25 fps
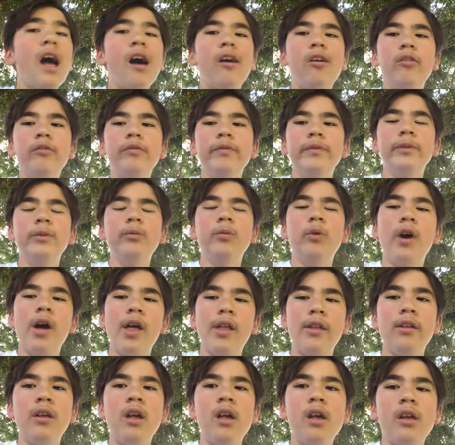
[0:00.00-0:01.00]
Hello
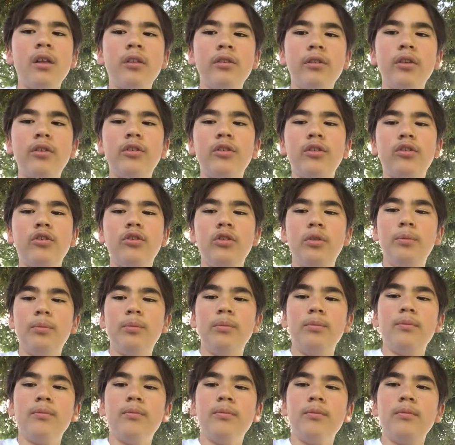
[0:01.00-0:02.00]
everyone, this is
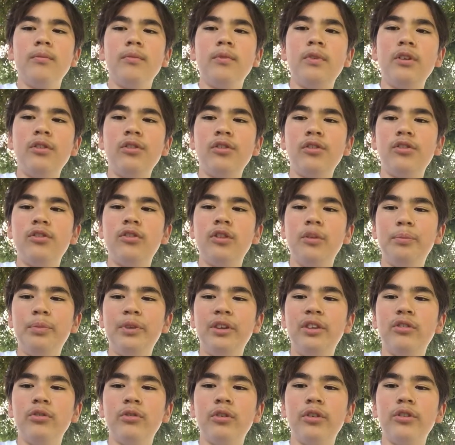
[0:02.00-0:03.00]

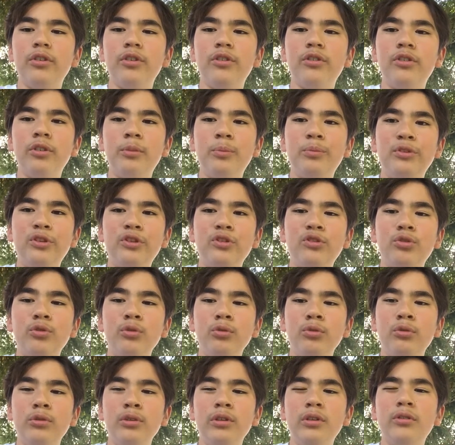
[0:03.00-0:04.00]
Zippy's on the Zippy
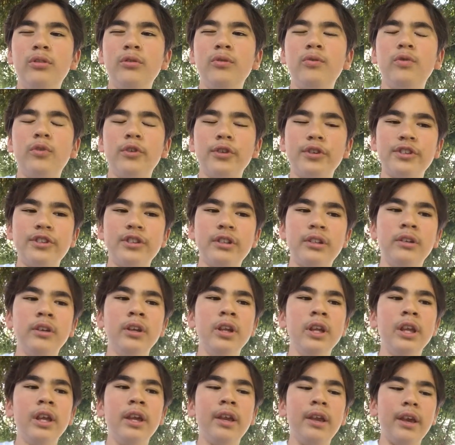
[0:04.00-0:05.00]
Zoo 324 channel,